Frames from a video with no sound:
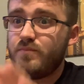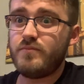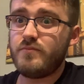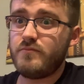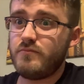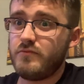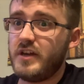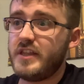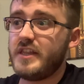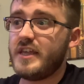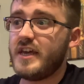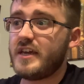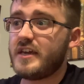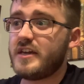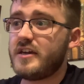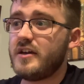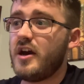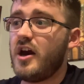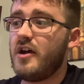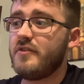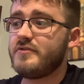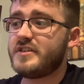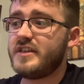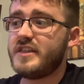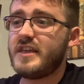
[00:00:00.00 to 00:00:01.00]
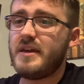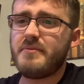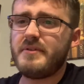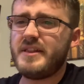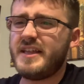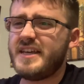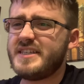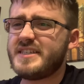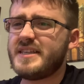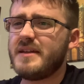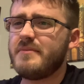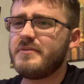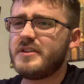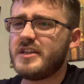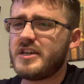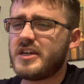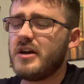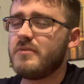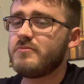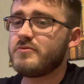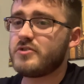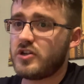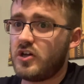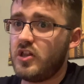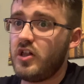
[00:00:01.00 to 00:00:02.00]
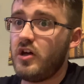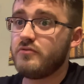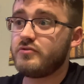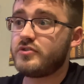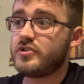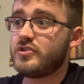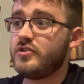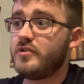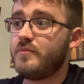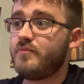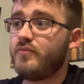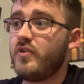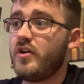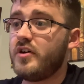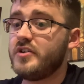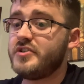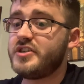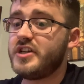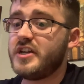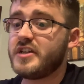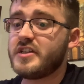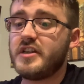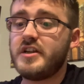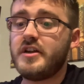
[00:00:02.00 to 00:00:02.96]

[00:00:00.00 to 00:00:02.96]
when they obviously they release them when it comes close to the project,